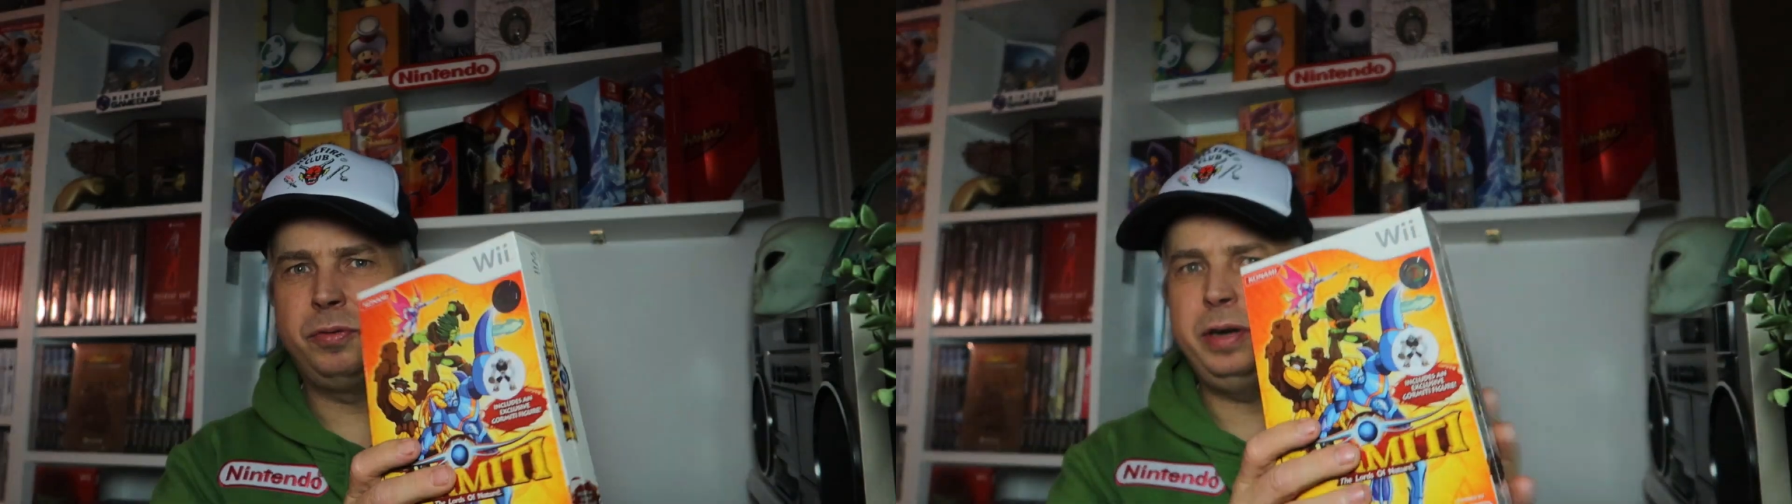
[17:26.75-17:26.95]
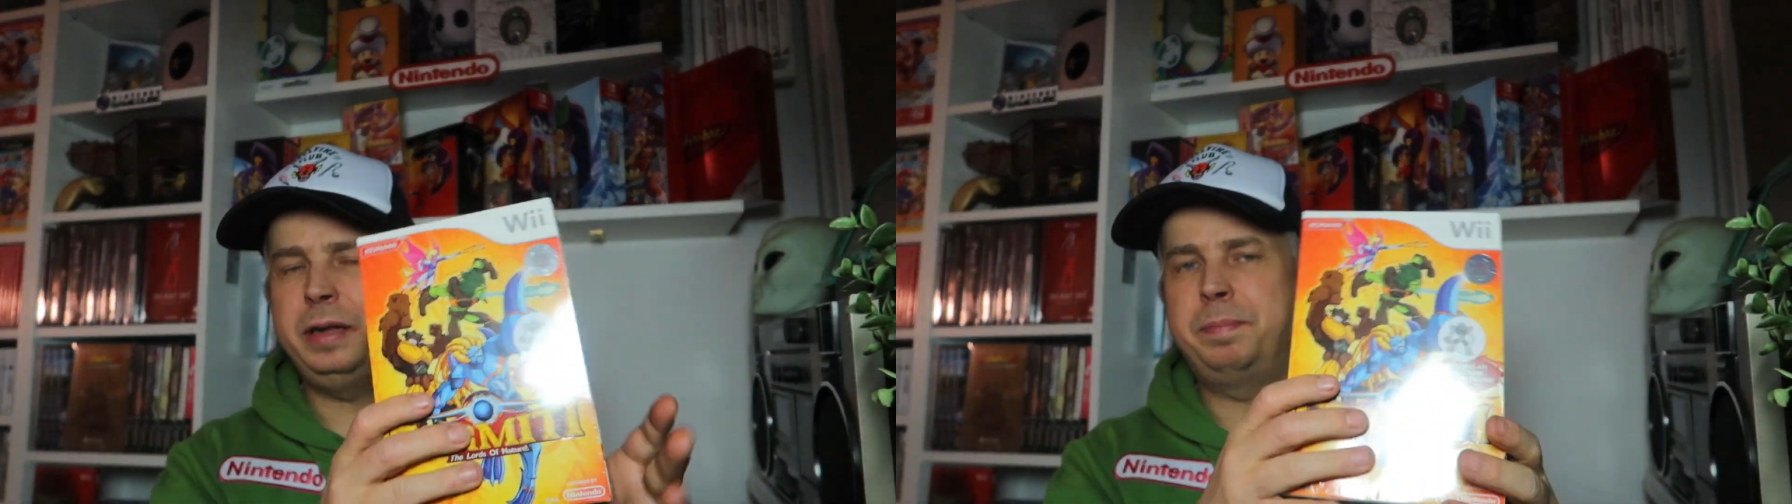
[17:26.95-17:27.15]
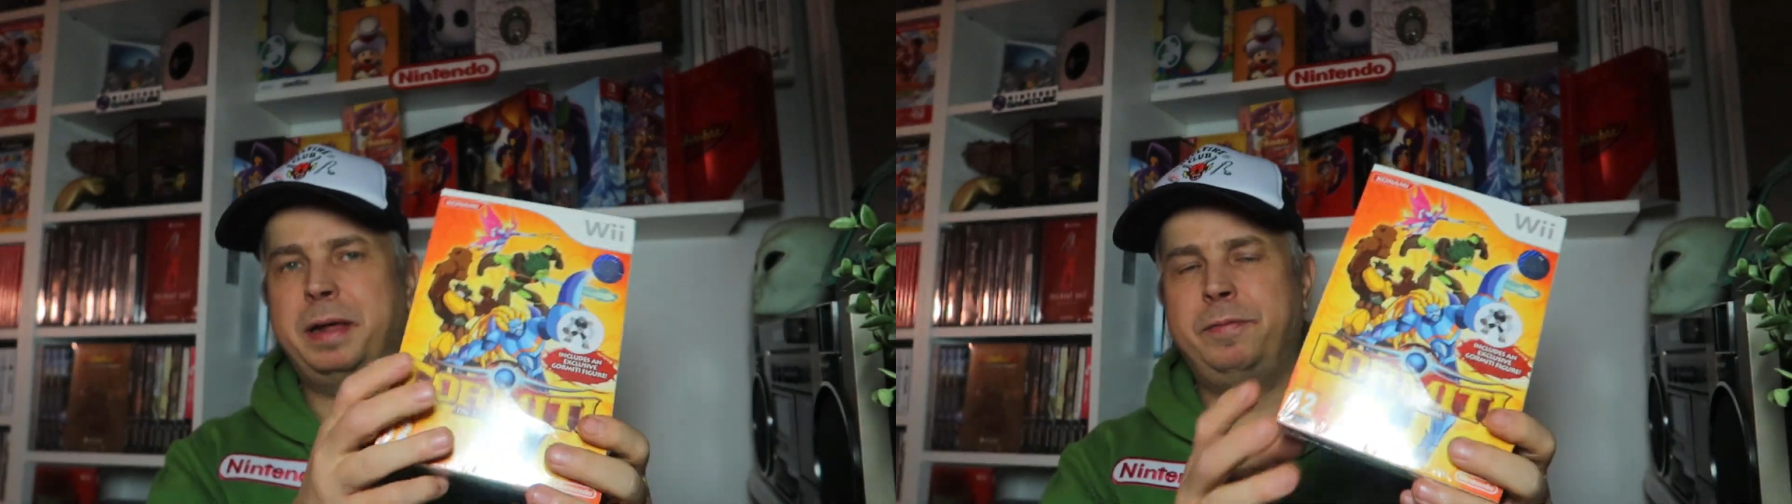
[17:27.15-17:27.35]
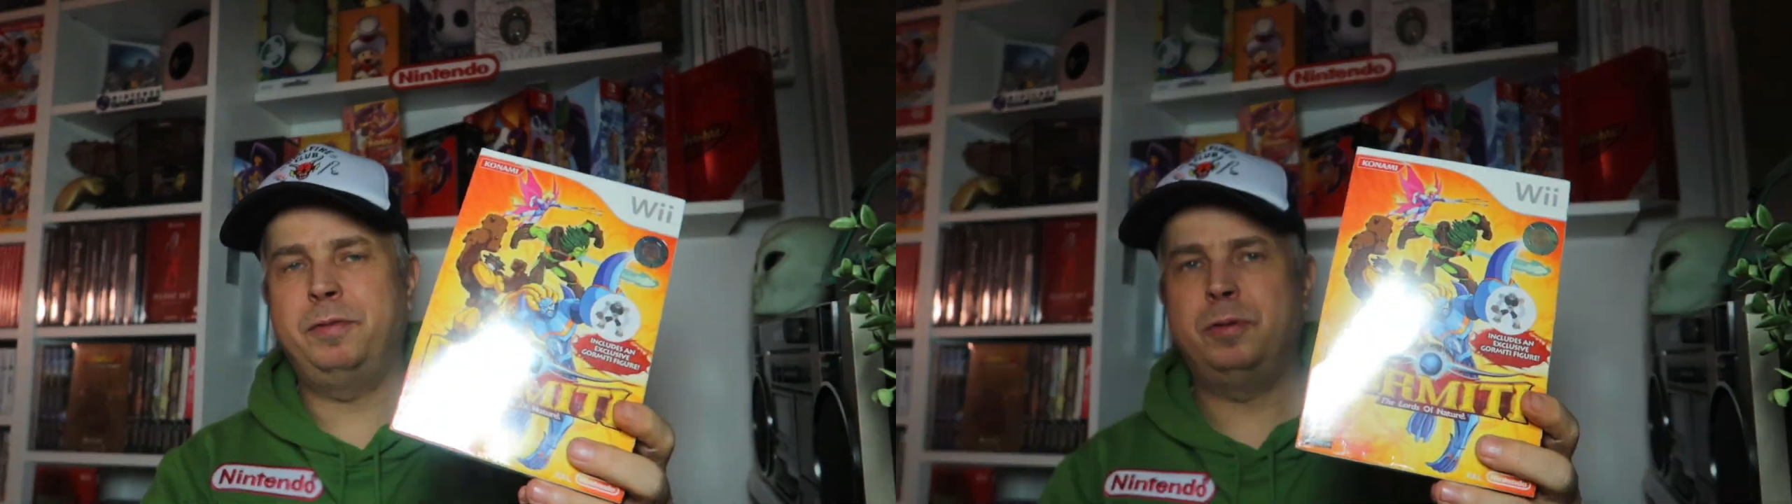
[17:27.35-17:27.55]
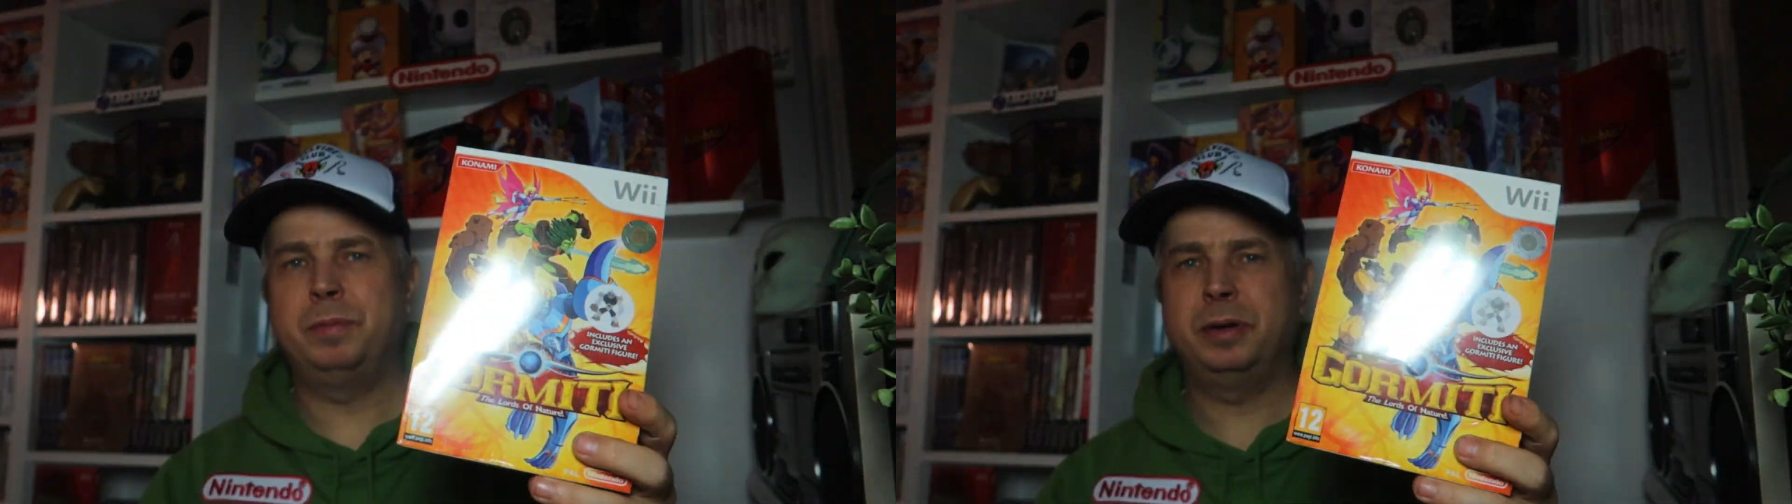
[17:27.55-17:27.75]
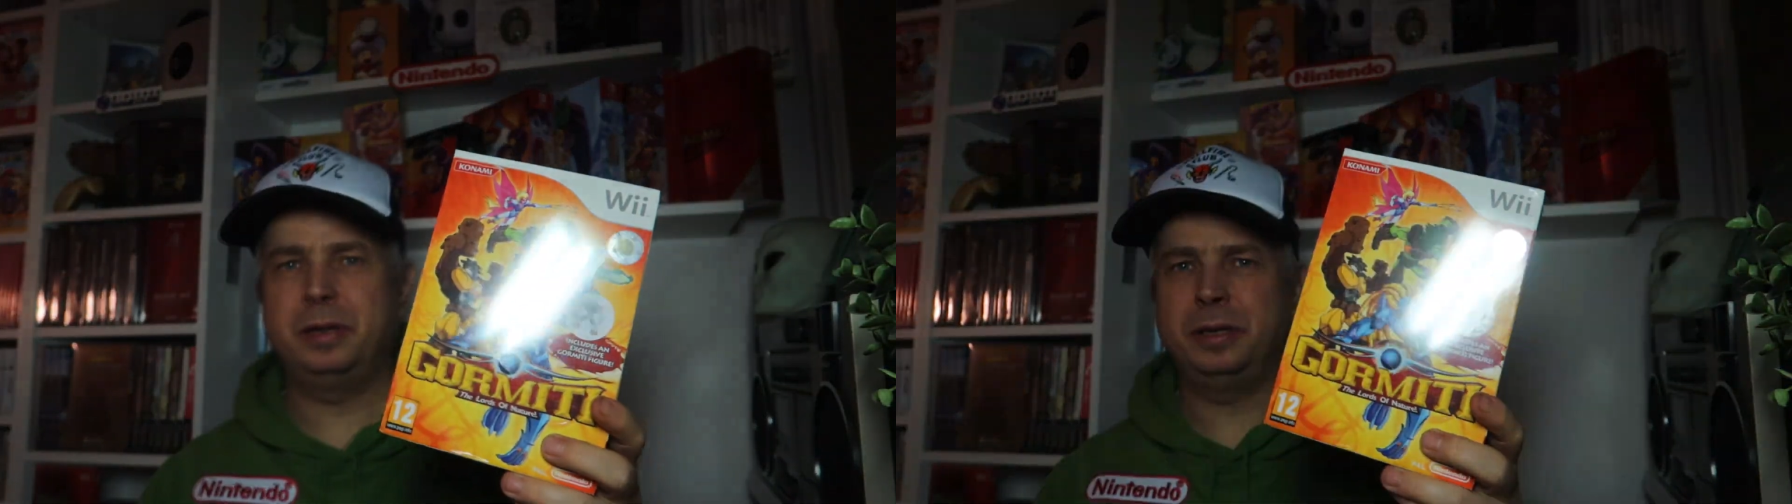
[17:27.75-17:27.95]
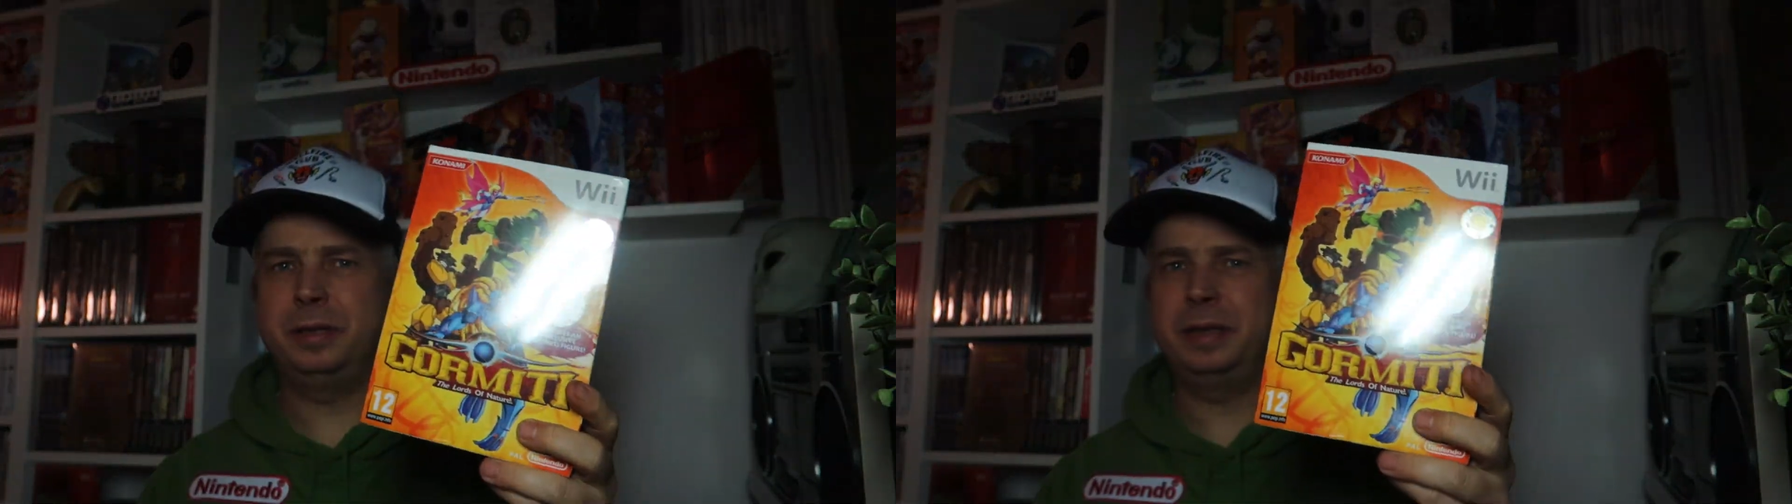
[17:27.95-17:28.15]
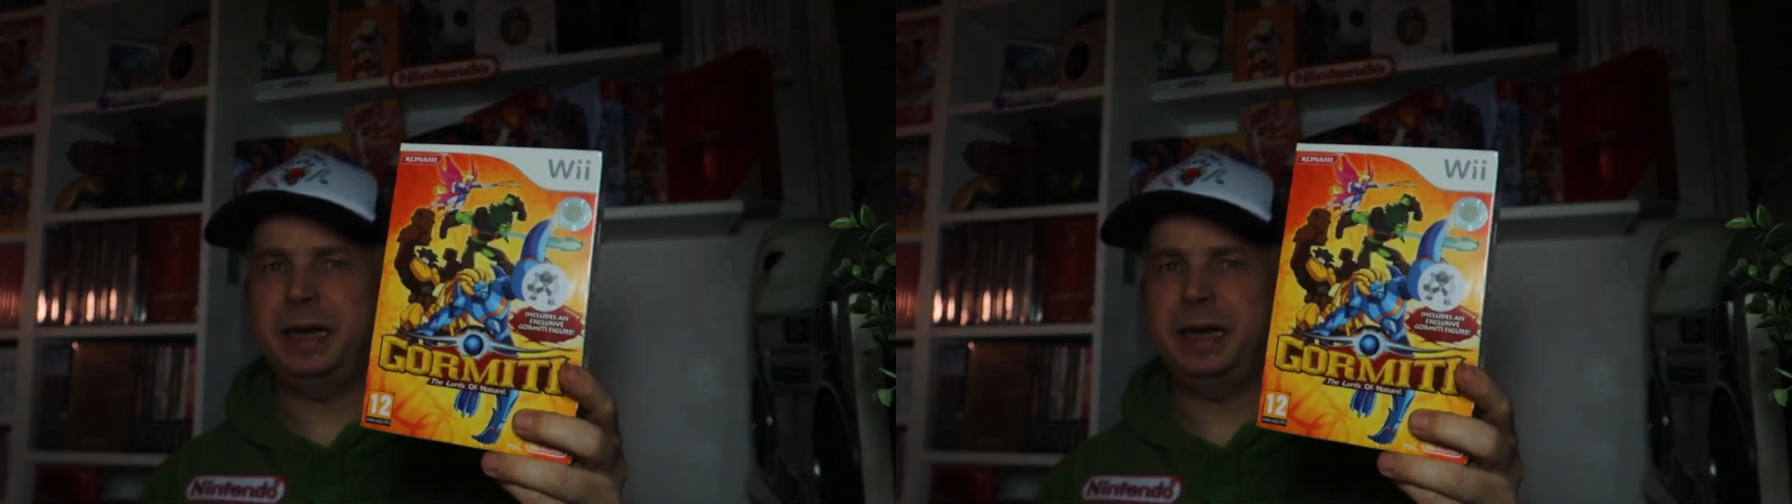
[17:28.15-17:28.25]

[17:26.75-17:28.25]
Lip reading: 3D platformer